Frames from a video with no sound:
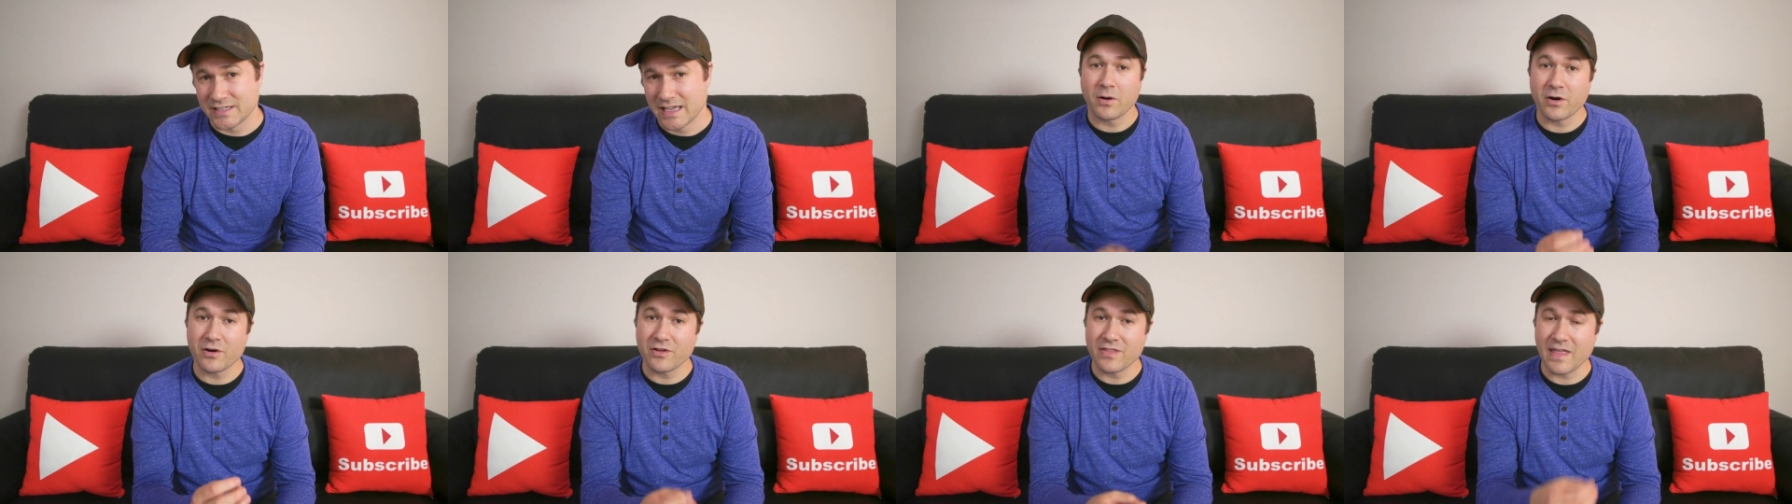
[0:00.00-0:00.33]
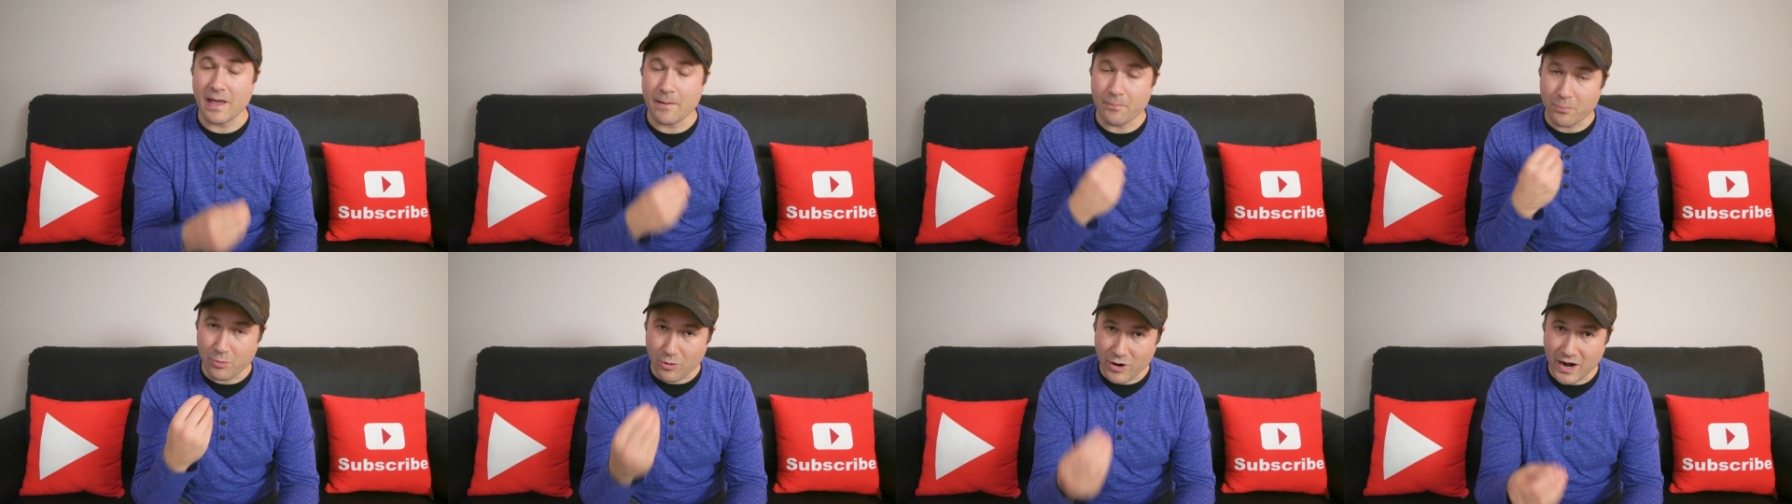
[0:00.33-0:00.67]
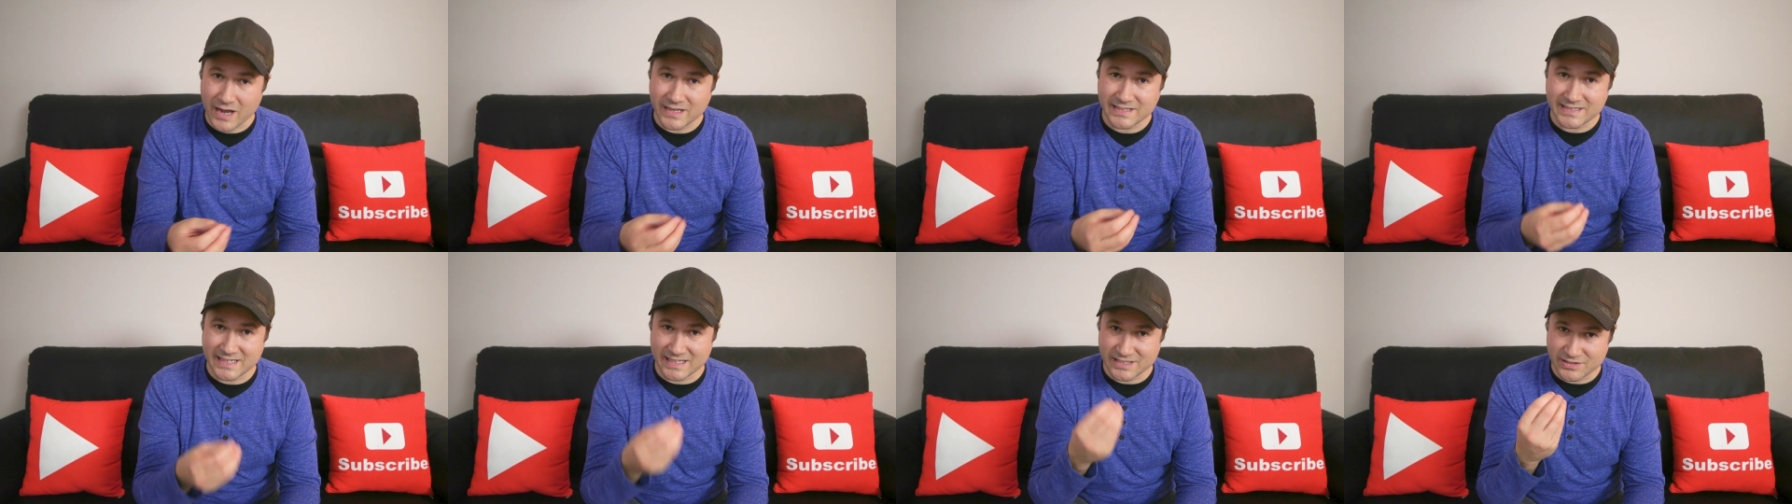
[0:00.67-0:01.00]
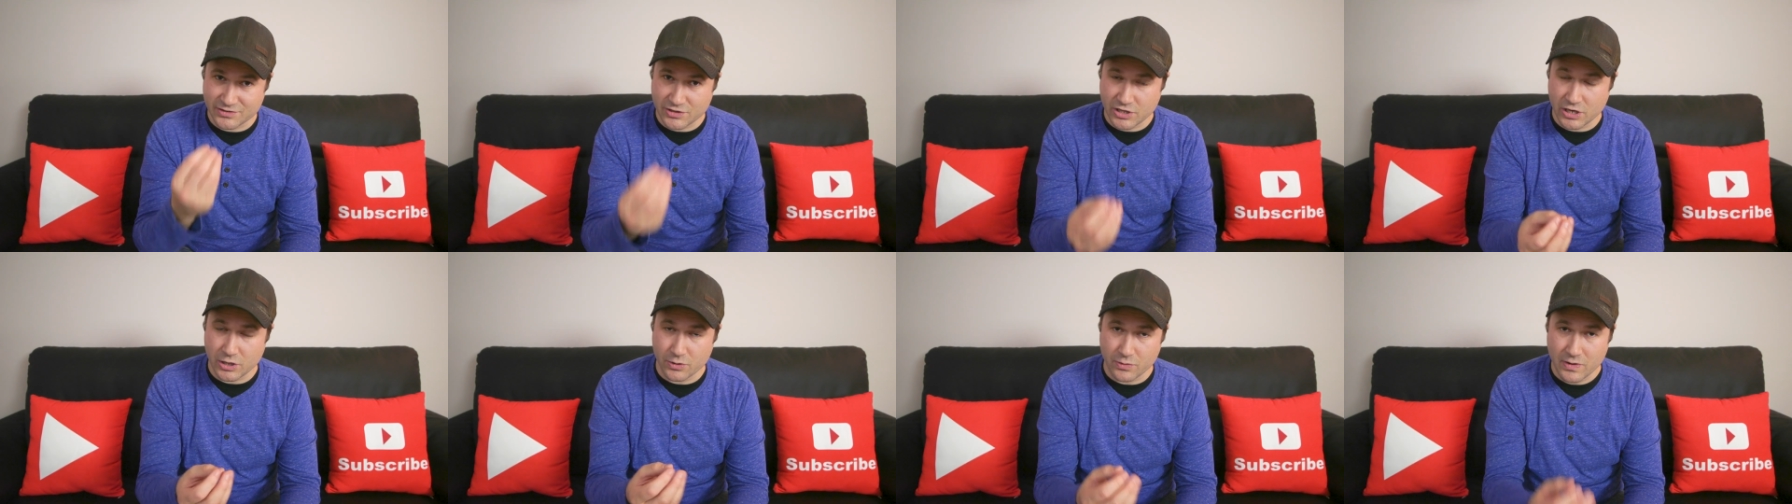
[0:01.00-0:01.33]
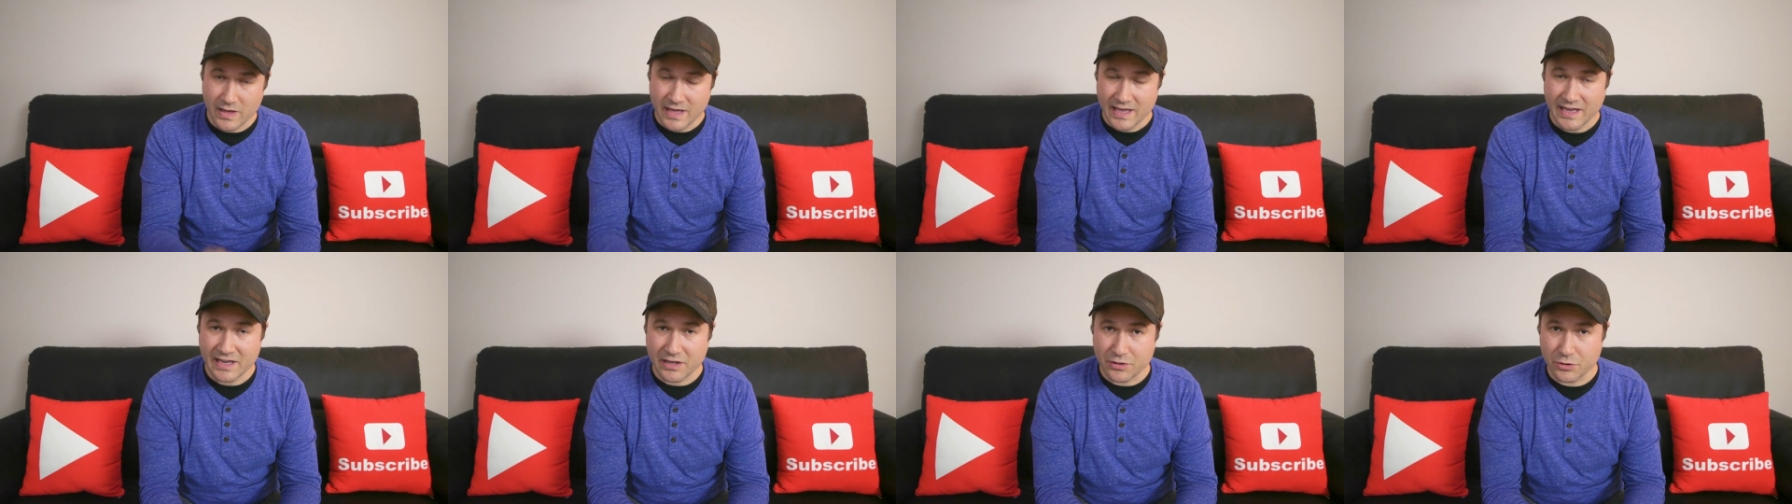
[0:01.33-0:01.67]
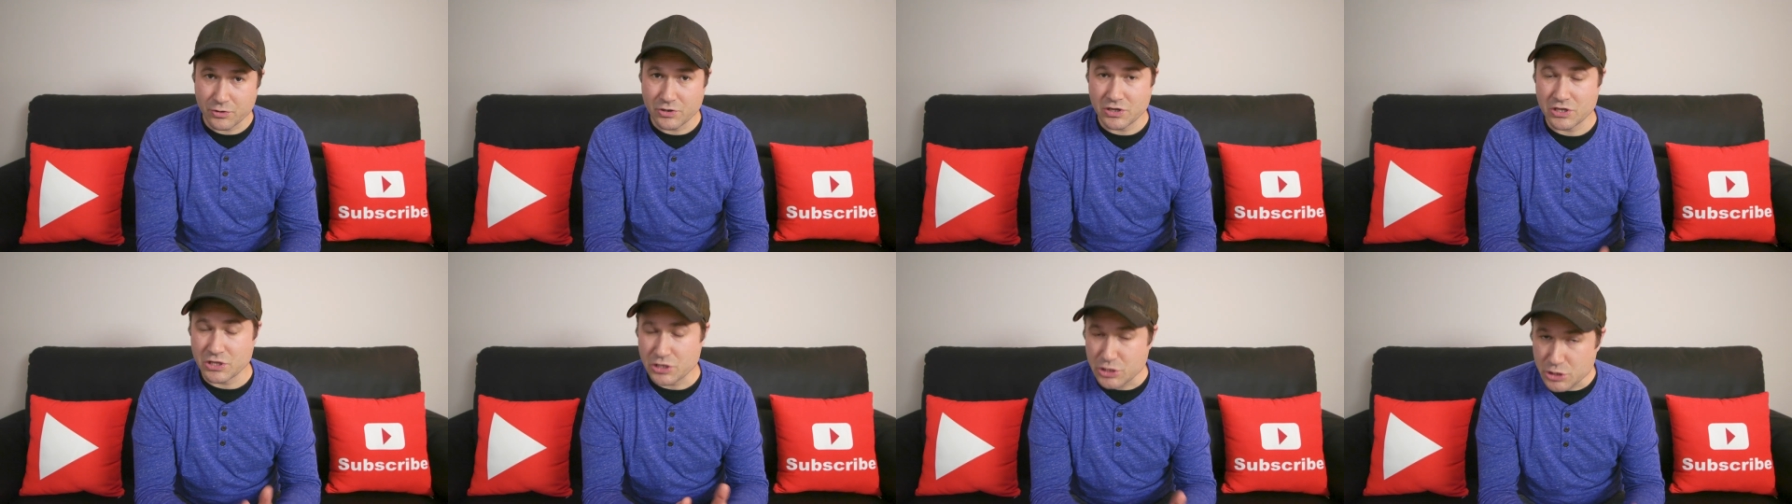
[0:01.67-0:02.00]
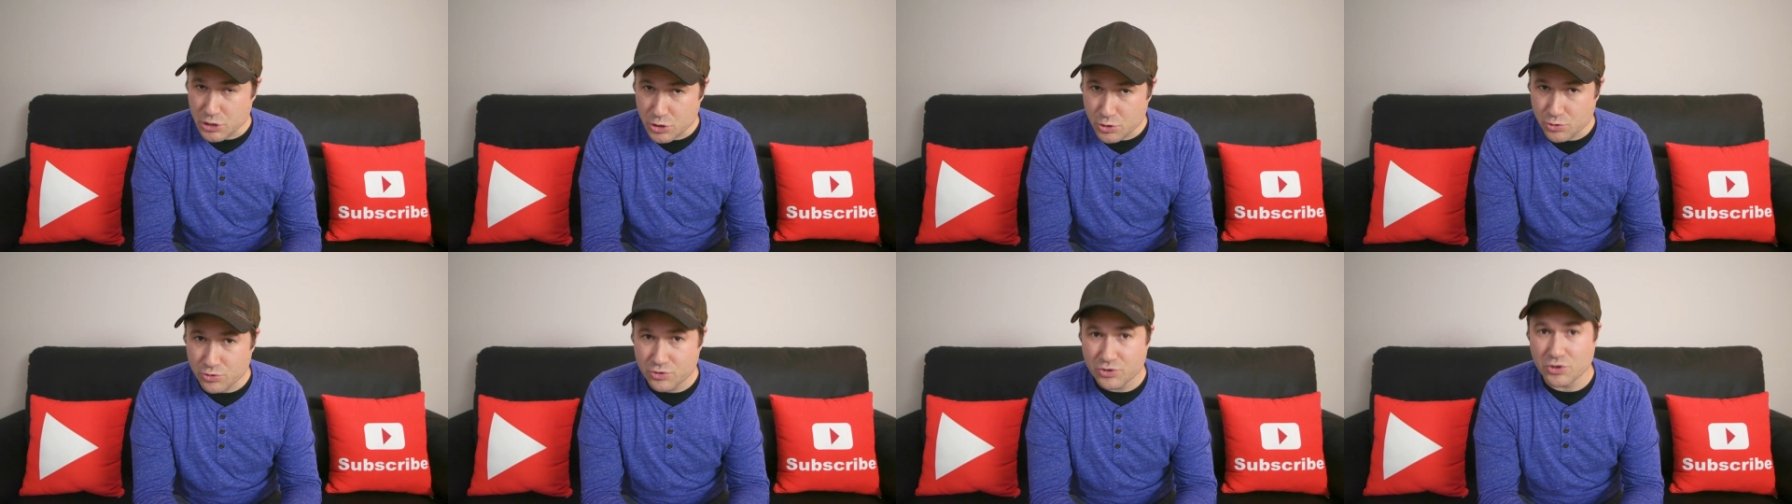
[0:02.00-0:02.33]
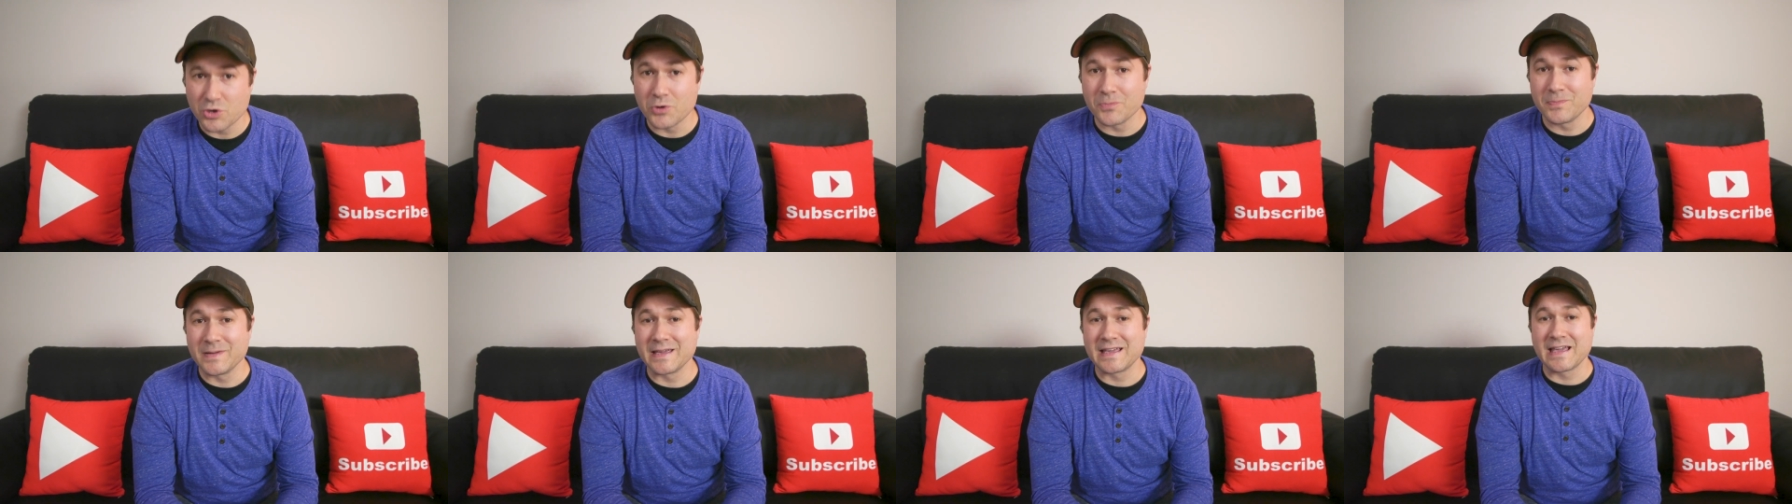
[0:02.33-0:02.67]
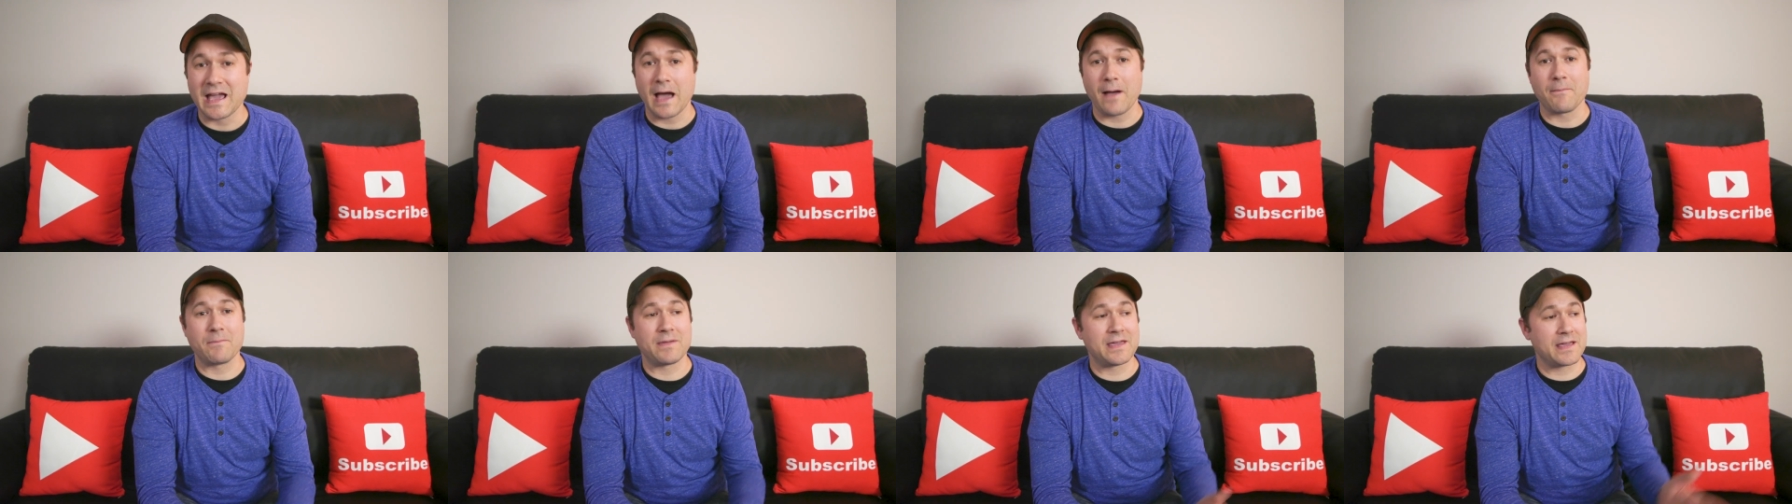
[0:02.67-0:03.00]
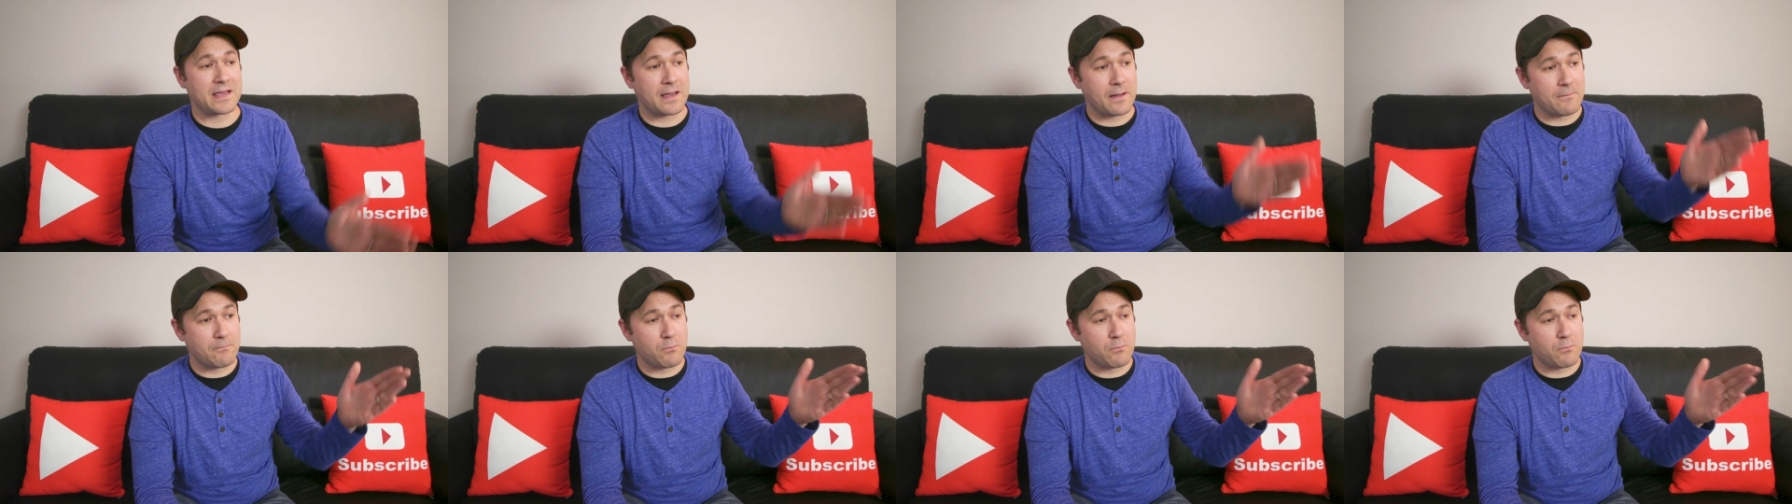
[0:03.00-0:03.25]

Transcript: Part of that process though included YouTube becoming